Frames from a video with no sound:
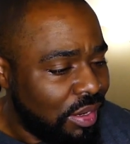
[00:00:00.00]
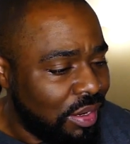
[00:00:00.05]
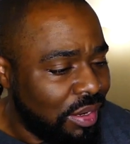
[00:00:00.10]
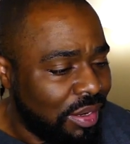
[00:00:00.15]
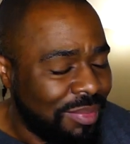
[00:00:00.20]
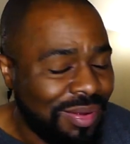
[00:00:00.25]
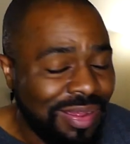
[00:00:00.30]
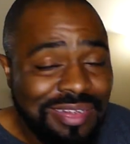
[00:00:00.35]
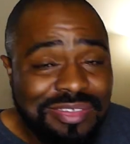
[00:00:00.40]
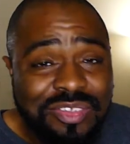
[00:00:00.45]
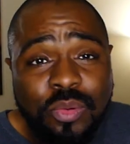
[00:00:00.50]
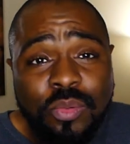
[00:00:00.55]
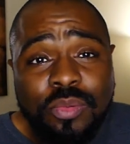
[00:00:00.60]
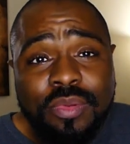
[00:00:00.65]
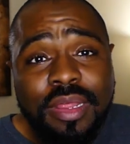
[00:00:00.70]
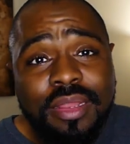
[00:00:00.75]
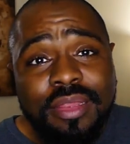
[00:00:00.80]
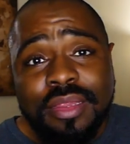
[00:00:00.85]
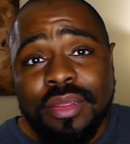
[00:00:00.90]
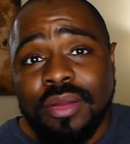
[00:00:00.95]
Um, I
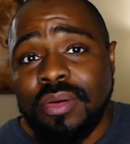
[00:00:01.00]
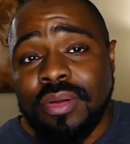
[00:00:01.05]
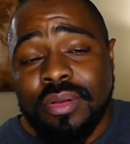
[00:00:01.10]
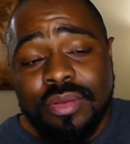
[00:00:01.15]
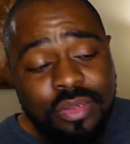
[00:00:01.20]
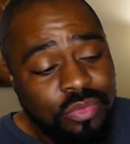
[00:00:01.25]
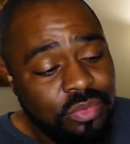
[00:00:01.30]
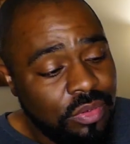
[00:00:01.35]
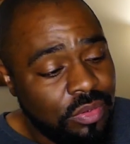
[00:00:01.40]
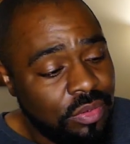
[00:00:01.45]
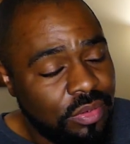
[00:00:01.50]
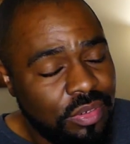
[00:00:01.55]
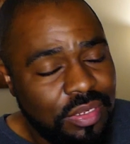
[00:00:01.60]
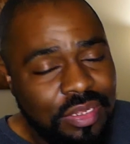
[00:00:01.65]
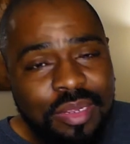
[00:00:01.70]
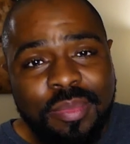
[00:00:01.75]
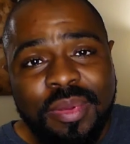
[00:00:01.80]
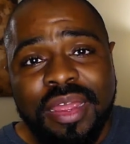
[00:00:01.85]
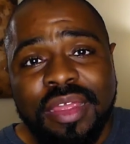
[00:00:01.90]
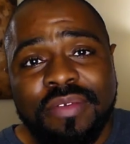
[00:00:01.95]
sold that thing on you on
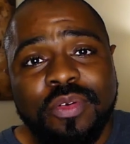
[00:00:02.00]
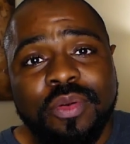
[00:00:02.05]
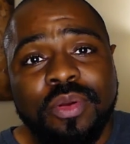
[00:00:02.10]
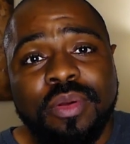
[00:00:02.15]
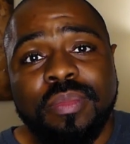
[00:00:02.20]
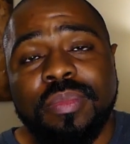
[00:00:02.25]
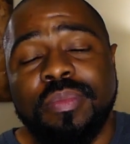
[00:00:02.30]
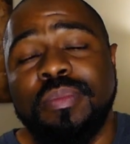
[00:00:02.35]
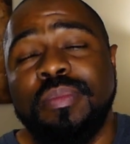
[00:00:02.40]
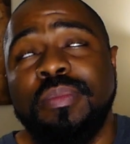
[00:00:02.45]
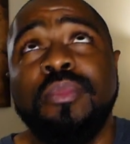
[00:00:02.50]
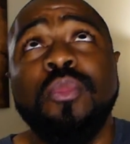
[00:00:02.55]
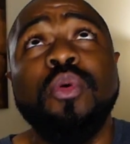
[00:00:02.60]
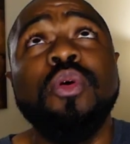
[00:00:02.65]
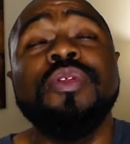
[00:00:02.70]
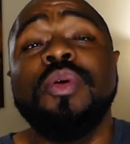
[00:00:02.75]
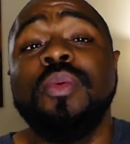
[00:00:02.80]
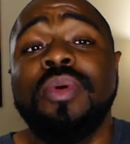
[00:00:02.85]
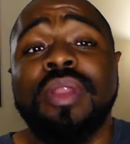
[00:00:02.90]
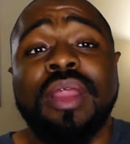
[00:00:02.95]
eBay for
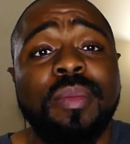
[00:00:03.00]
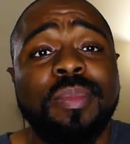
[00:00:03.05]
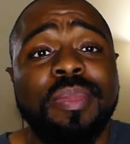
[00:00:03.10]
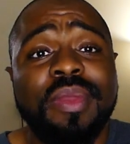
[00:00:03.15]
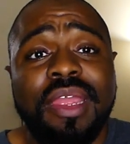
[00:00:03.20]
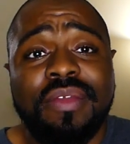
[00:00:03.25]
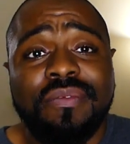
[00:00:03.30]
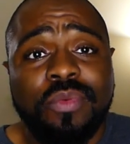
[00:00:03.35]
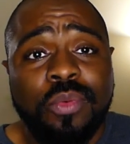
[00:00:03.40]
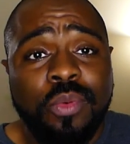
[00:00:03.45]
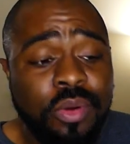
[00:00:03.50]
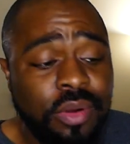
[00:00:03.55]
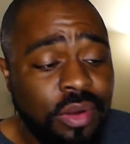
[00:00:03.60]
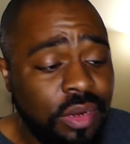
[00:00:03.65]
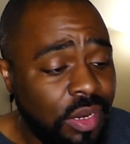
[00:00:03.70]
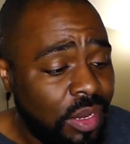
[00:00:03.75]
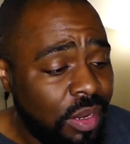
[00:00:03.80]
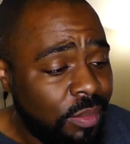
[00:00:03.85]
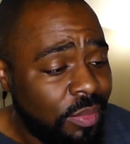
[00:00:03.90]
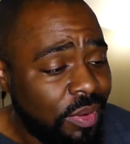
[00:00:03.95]
more than what I paid for
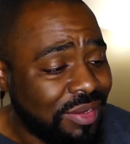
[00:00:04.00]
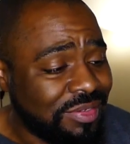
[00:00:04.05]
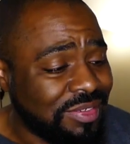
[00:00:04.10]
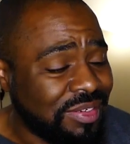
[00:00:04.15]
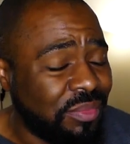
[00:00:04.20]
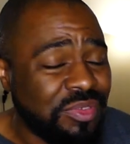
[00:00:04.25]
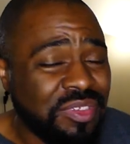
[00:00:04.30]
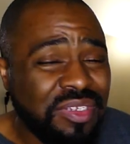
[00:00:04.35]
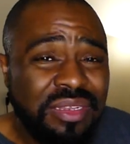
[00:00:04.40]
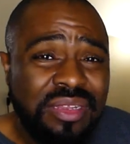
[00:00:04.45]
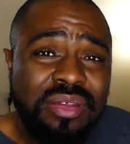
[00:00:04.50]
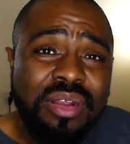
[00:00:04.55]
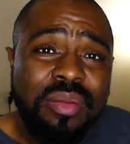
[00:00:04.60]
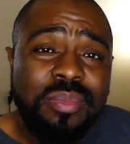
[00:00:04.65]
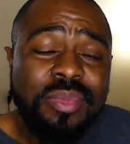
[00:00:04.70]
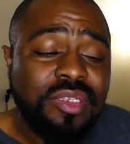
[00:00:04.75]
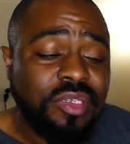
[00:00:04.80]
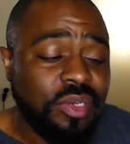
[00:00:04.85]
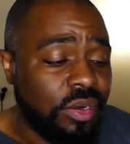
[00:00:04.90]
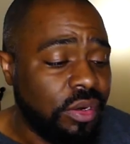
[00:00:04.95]
because I was a little
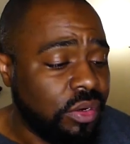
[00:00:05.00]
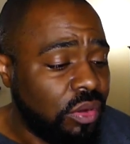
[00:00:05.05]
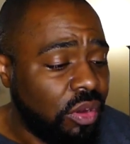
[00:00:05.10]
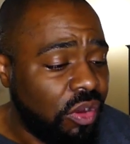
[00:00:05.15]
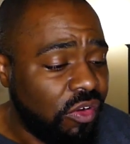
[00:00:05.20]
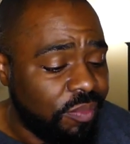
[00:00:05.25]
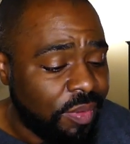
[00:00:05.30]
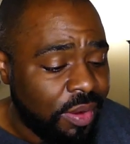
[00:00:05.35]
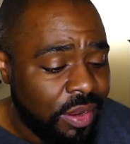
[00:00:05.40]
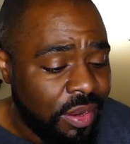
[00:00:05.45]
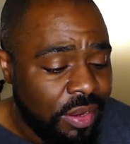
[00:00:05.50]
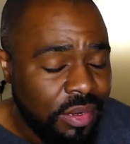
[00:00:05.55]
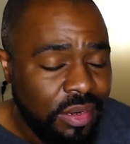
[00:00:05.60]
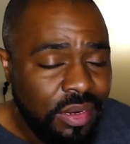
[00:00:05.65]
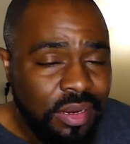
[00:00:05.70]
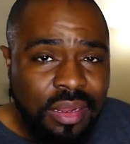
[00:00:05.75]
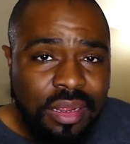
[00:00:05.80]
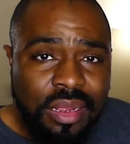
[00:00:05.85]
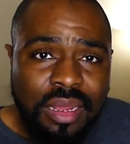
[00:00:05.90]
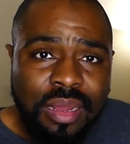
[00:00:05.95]
bit turned off by it.
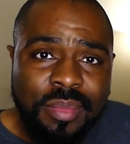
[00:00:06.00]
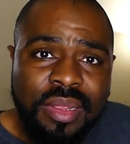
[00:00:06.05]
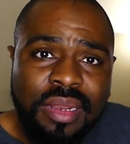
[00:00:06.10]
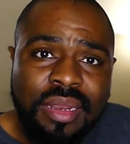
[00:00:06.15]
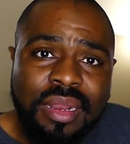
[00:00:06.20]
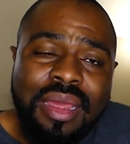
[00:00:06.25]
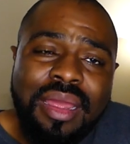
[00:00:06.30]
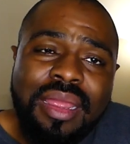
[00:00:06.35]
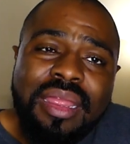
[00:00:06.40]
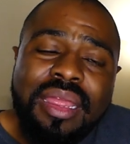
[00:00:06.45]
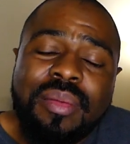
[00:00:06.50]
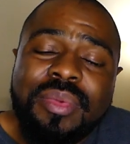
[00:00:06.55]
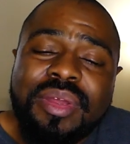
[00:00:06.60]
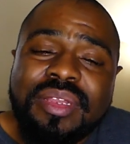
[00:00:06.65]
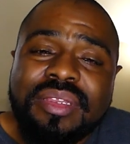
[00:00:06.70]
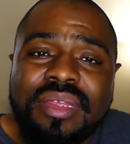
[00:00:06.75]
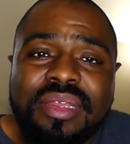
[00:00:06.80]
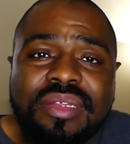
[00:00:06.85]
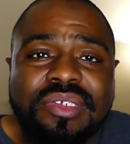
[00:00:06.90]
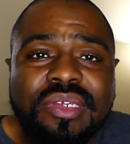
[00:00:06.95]
I mean, I am a
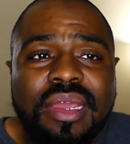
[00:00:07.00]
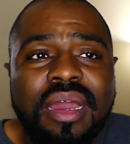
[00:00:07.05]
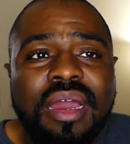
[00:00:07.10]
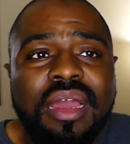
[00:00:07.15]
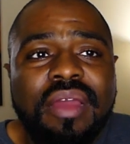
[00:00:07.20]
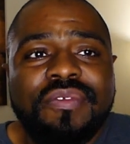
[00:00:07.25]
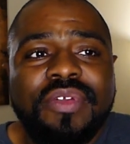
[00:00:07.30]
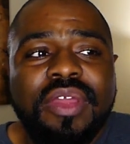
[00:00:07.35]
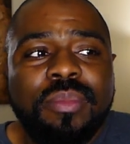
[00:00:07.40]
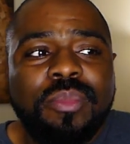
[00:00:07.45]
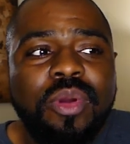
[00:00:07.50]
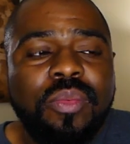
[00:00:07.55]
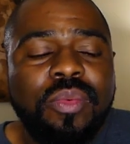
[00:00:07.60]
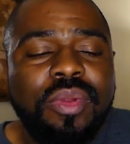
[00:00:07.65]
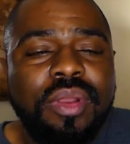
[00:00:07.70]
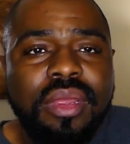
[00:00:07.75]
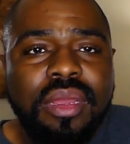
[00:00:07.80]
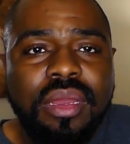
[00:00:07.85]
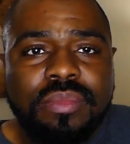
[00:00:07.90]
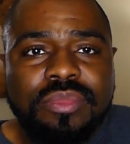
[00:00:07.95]
DJI fanboy
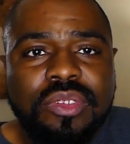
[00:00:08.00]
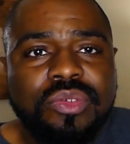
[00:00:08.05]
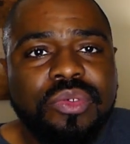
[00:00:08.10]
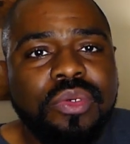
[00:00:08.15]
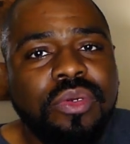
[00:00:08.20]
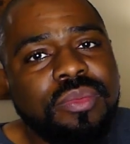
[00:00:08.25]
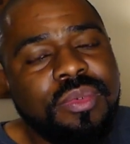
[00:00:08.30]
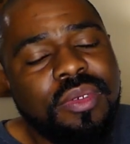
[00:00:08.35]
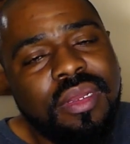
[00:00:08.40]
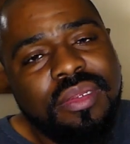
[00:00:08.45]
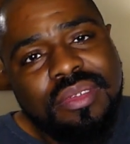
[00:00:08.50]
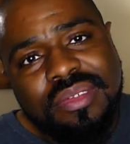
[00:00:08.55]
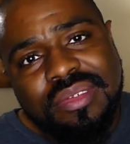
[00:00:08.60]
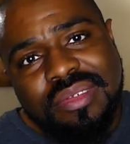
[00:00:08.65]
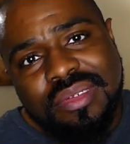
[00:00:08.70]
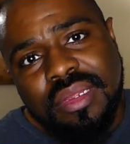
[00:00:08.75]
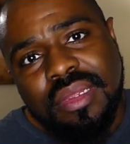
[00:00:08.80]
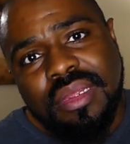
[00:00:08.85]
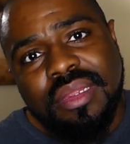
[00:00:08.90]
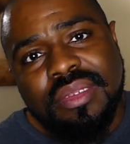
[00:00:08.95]
when it comes to drones because
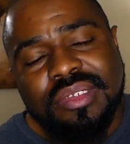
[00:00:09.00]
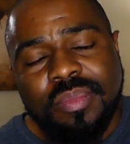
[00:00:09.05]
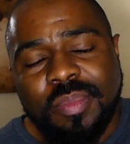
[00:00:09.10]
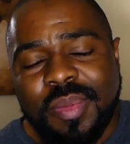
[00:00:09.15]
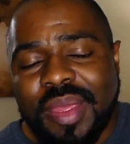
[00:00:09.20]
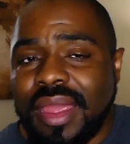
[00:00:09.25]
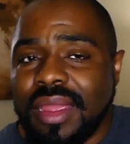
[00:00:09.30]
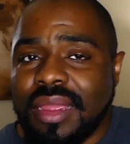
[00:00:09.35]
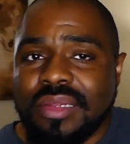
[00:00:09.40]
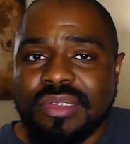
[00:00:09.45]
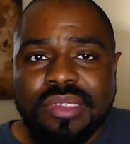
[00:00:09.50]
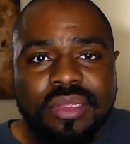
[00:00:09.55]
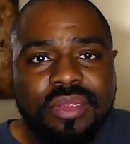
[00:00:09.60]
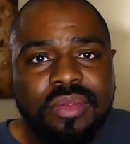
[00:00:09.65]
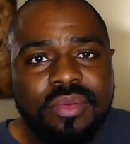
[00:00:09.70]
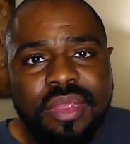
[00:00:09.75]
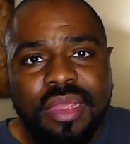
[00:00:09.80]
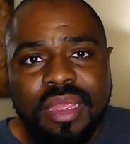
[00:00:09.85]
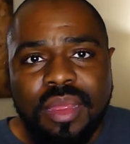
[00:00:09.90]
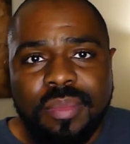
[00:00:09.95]
it's a it's a package that
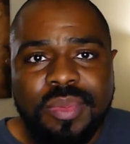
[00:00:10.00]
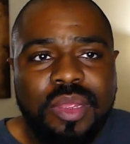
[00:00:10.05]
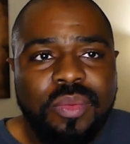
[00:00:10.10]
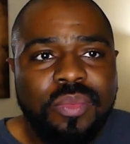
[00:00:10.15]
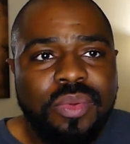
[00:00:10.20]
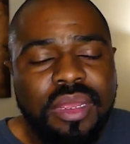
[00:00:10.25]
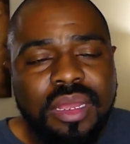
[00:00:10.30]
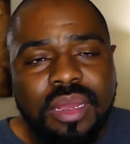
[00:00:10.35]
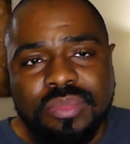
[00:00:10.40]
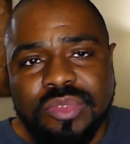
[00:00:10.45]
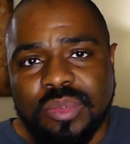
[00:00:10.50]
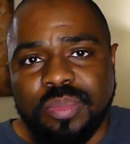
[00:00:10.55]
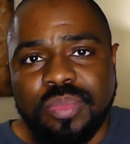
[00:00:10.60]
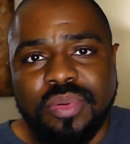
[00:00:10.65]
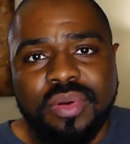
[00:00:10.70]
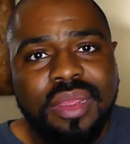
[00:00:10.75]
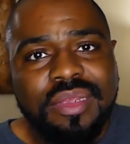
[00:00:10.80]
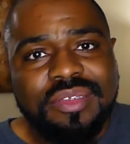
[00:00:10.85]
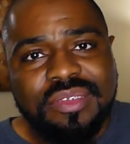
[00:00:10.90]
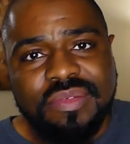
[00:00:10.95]
you can't beat when it comes to
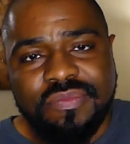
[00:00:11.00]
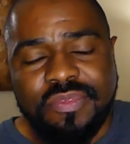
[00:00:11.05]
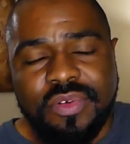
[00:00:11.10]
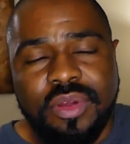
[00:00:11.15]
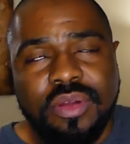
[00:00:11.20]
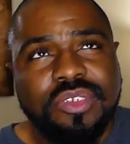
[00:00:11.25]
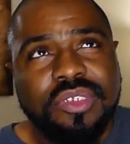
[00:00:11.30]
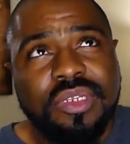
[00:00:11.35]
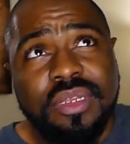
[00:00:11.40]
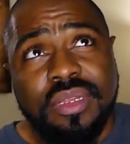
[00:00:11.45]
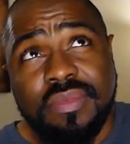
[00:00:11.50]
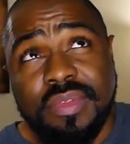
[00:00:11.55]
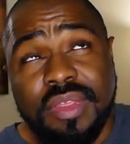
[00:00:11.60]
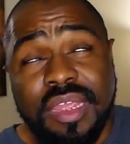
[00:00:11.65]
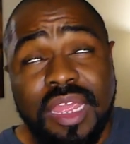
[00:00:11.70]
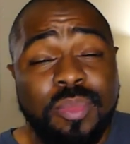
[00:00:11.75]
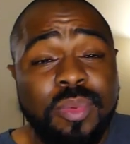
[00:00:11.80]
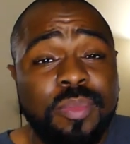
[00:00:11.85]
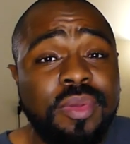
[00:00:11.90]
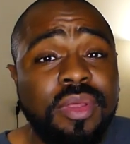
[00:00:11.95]
price and function and
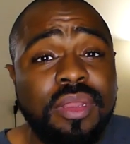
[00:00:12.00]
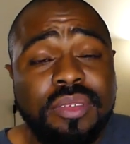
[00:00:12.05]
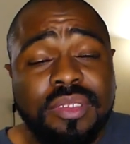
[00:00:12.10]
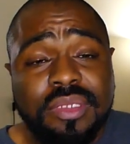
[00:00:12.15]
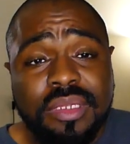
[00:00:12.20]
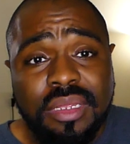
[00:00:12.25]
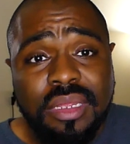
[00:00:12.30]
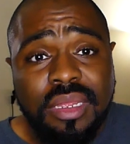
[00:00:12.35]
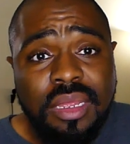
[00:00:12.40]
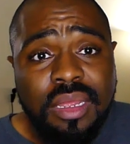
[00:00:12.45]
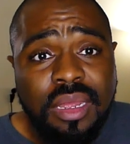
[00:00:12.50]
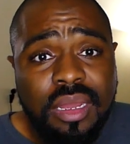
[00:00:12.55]
capability.